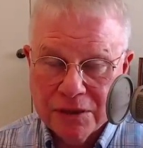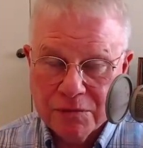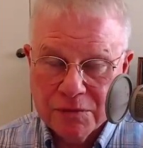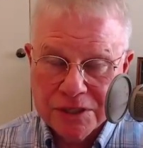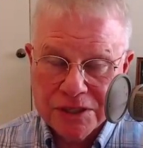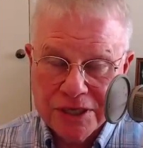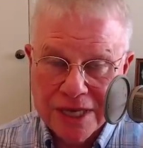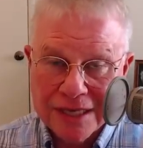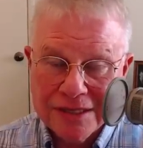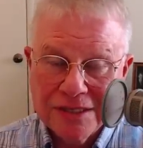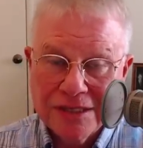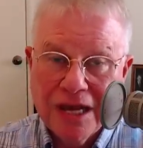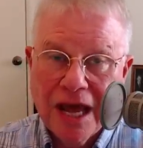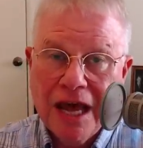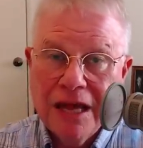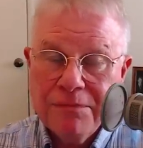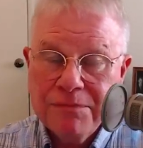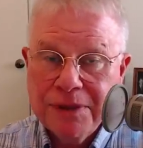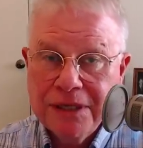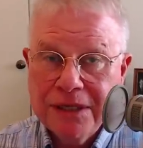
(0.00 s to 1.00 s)
which has
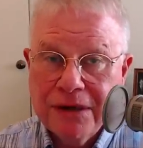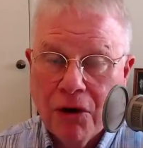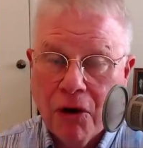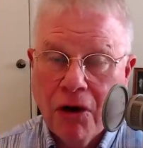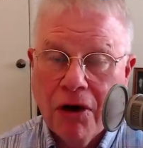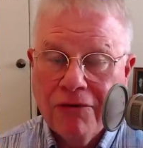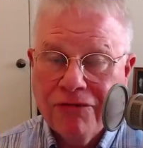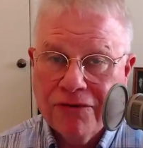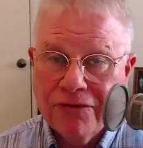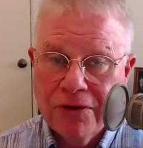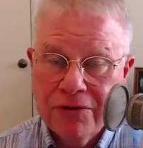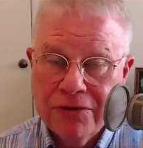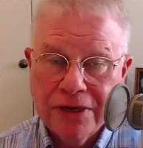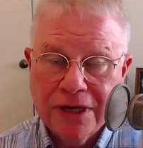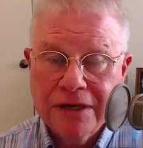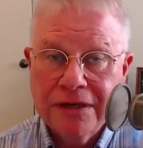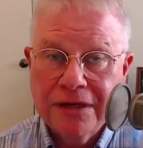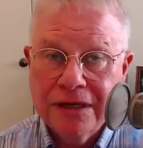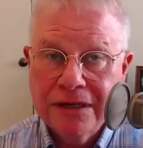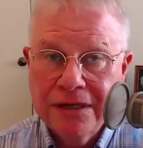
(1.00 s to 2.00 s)
not been
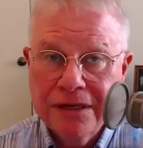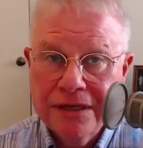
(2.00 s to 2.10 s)
offloaded